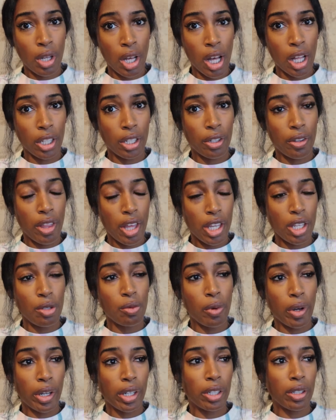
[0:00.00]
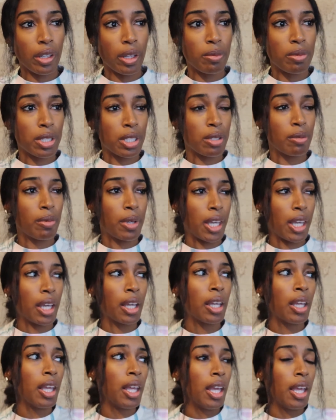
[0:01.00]
color that you want your lips to be,
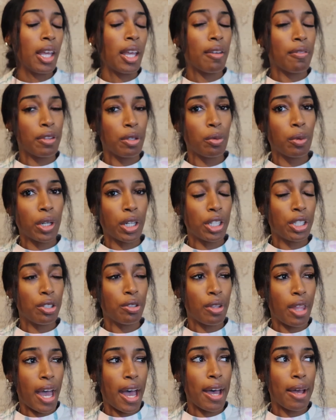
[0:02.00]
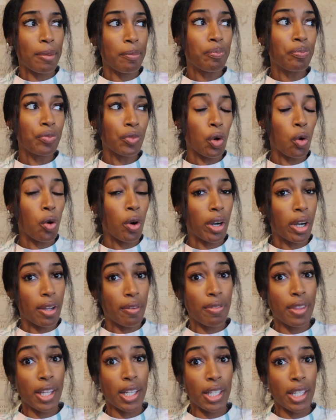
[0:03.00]
if you want to do that, or
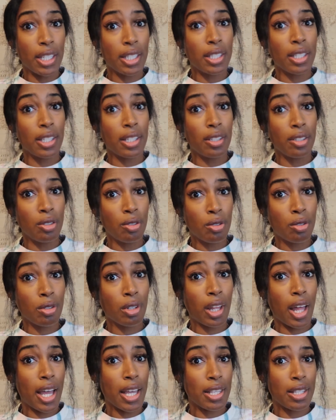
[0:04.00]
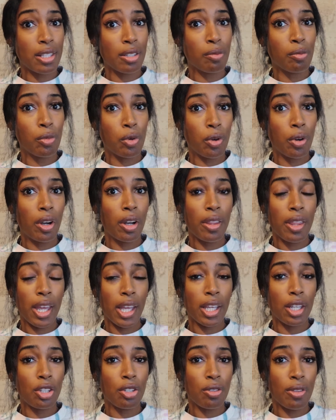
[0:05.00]
if they need to neutralize some more, they
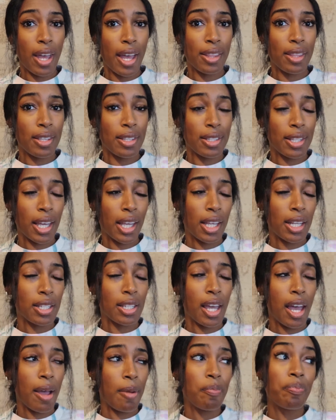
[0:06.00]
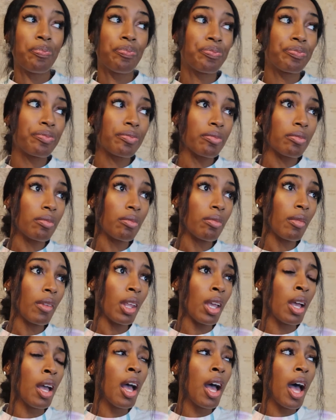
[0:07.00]
can do that the second time.
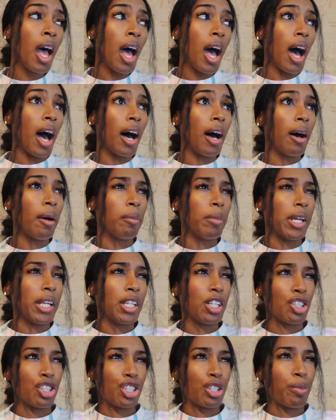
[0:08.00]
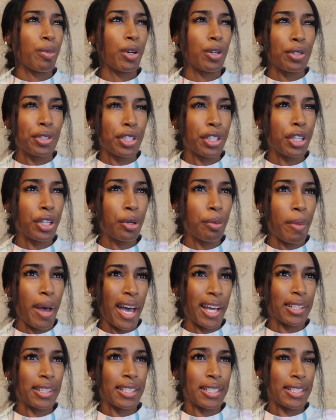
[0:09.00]
And you're supposed to go
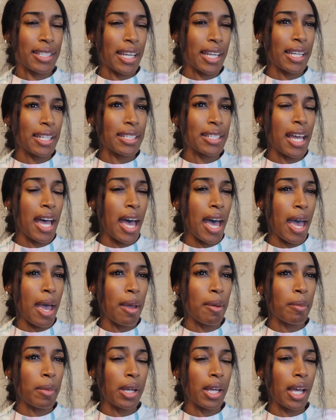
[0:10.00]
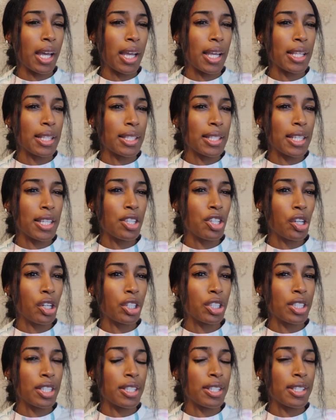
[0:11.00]
back the second time. It's
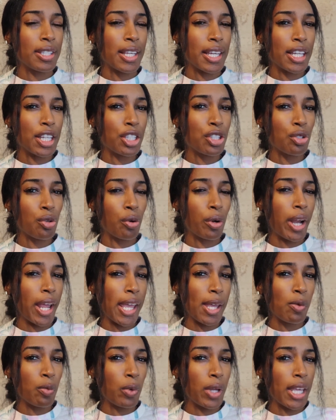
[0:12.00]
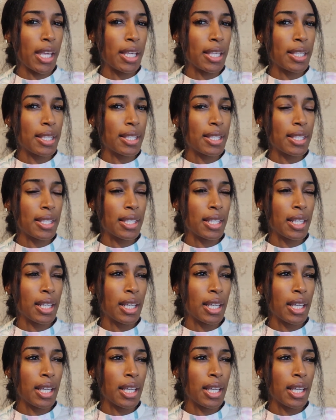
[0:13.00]
either 6 or 8 weeks.